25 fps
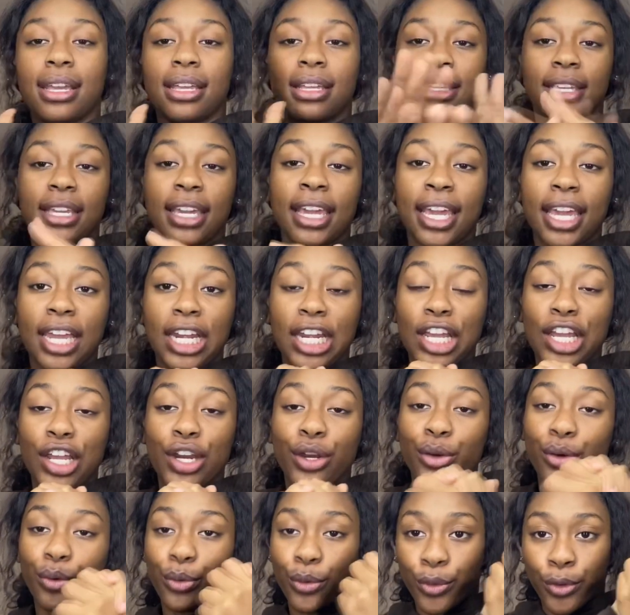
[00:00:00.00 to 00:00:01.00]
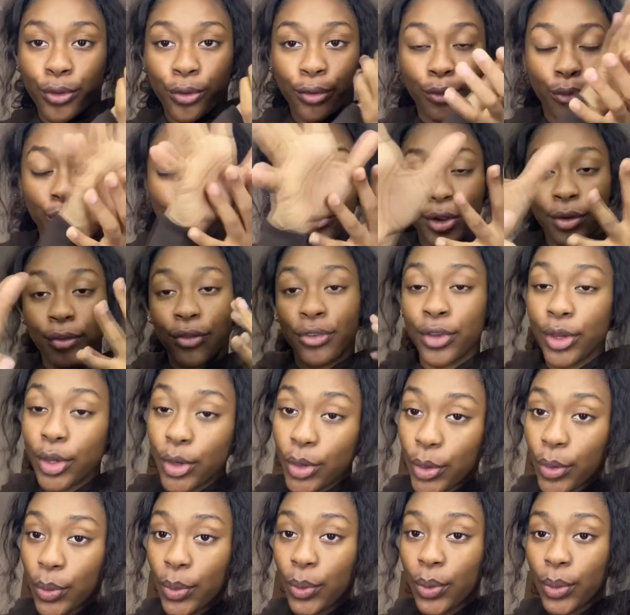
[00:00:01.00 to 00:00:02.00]
Canon
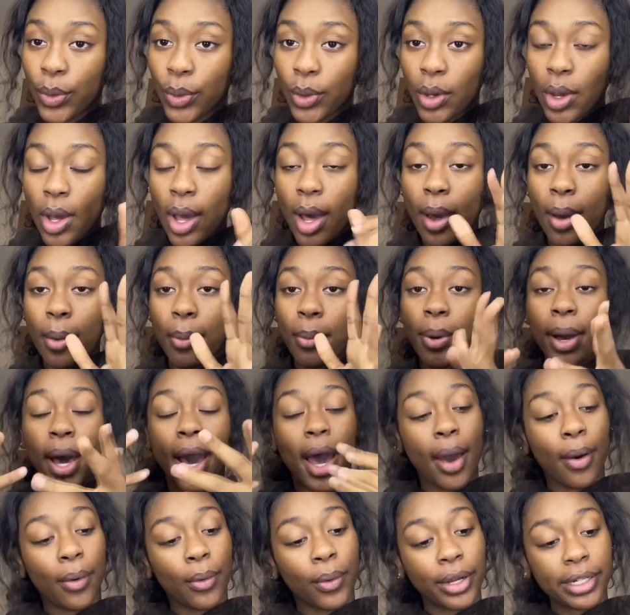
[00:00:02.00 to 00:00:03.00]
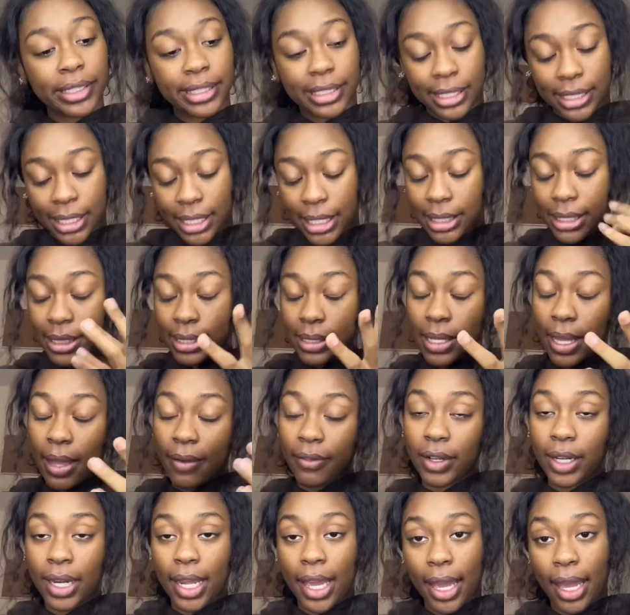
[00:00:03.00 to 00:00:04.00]
review power
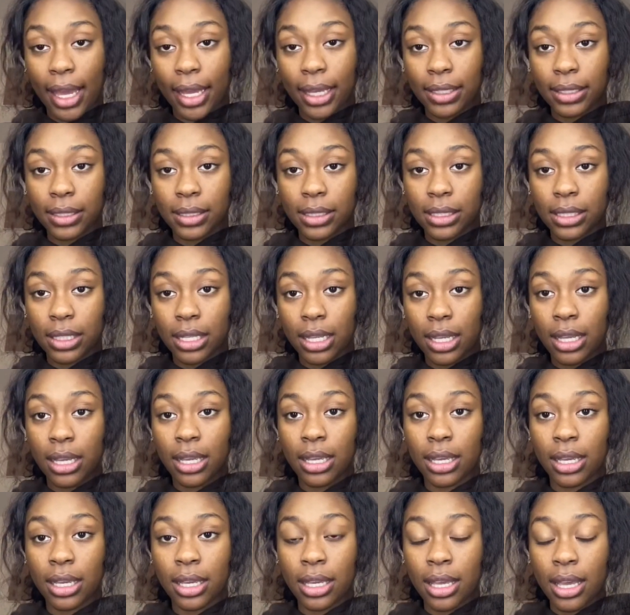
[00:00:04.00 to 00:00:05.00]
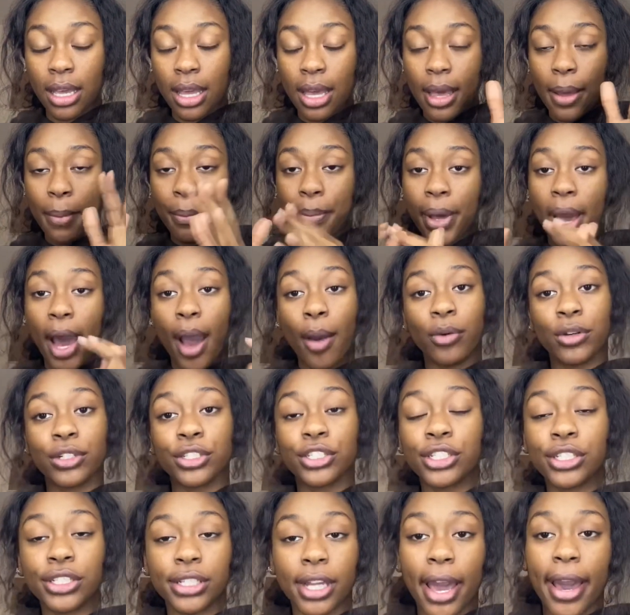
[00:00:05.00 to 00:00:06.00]
G7X power
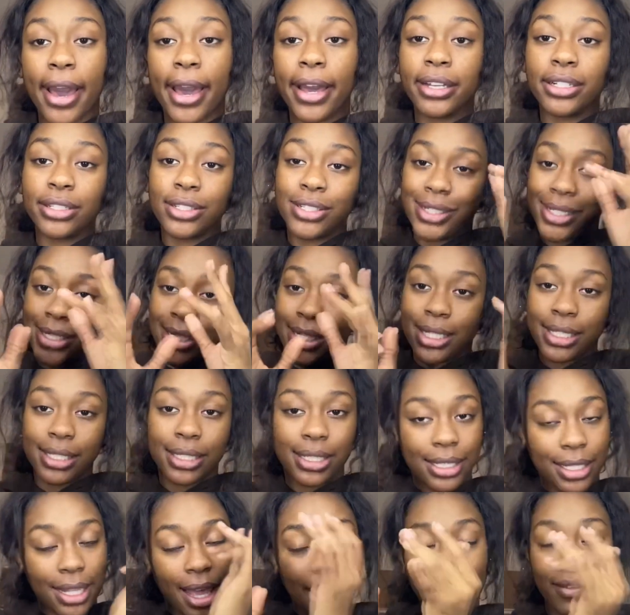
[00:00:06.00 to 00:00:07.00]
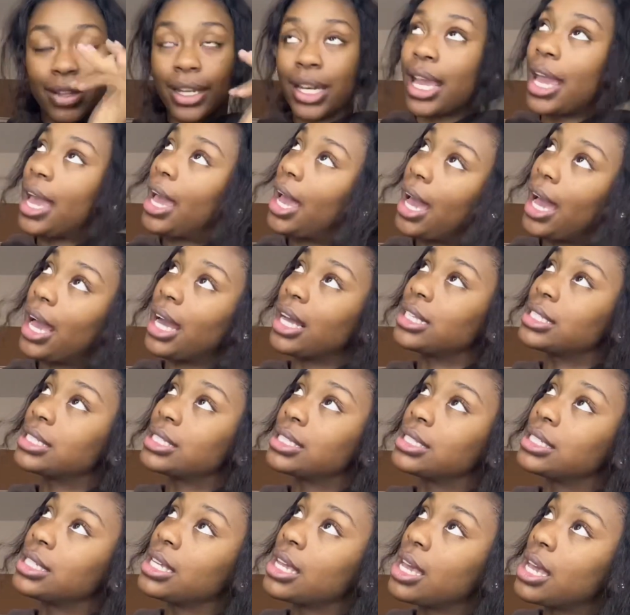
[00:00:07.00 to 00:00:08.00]
shot
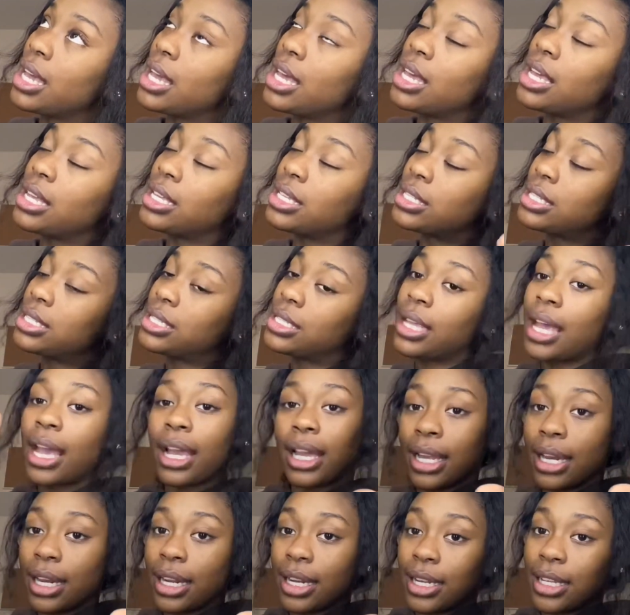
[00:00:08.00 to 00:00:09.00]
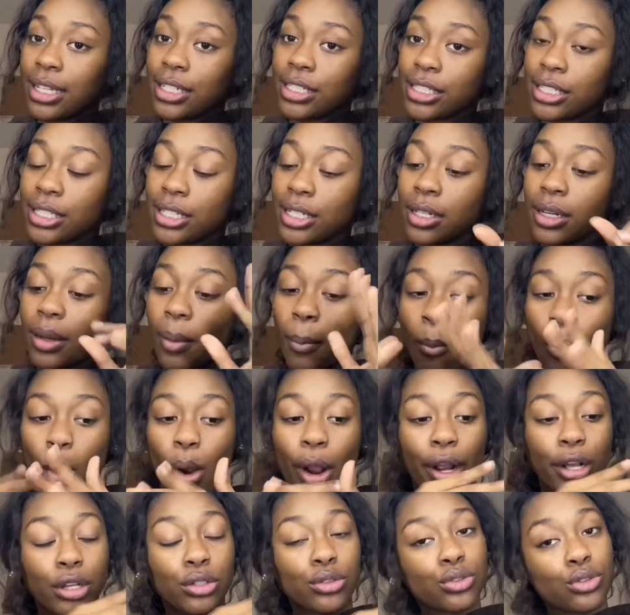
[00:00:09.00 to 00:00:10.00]
G7X second edition
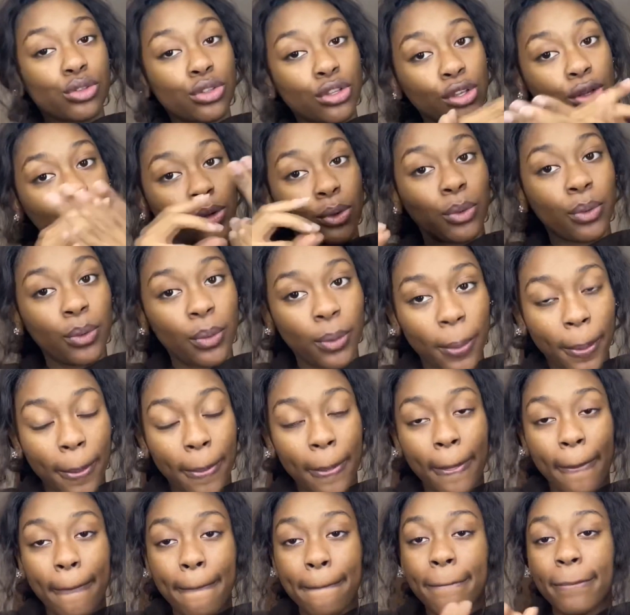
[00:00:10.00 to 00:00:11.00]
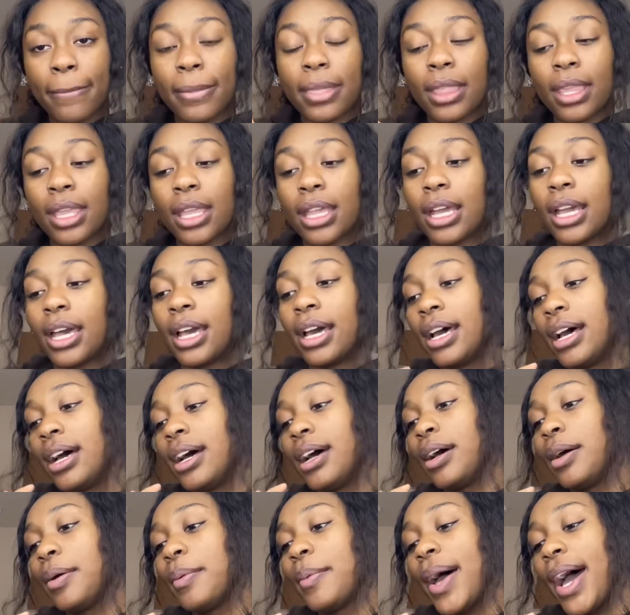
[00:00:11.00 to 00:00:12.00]
Mark II.
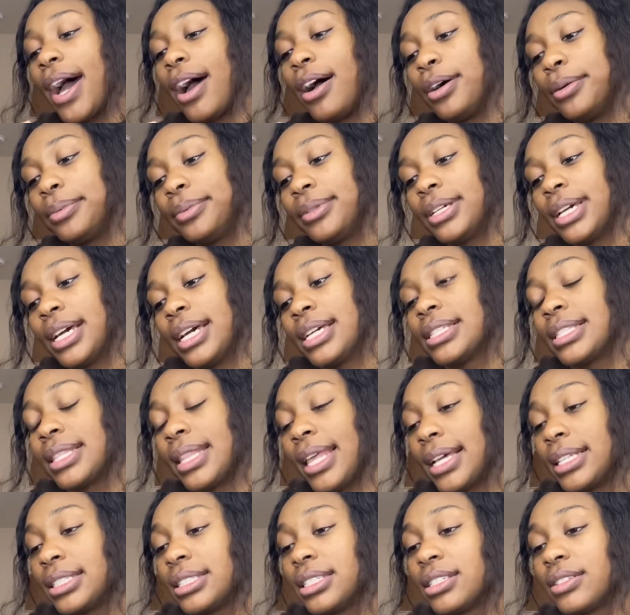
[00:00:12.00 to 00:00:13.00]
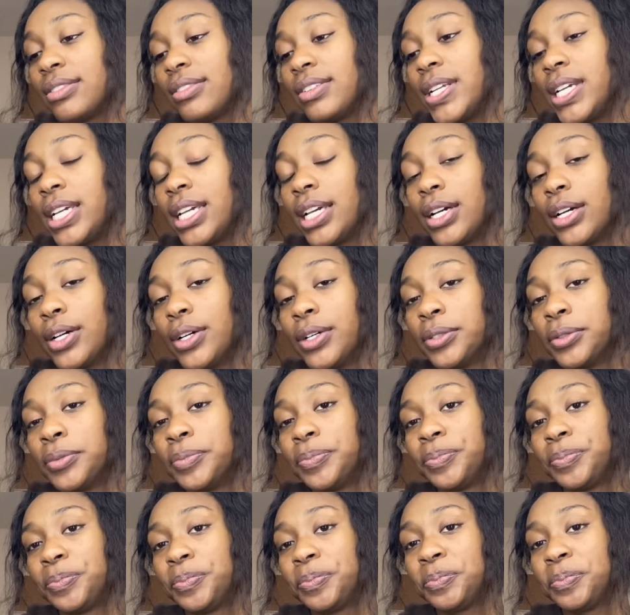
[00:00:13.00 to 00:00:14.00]
I hope you guys like this video.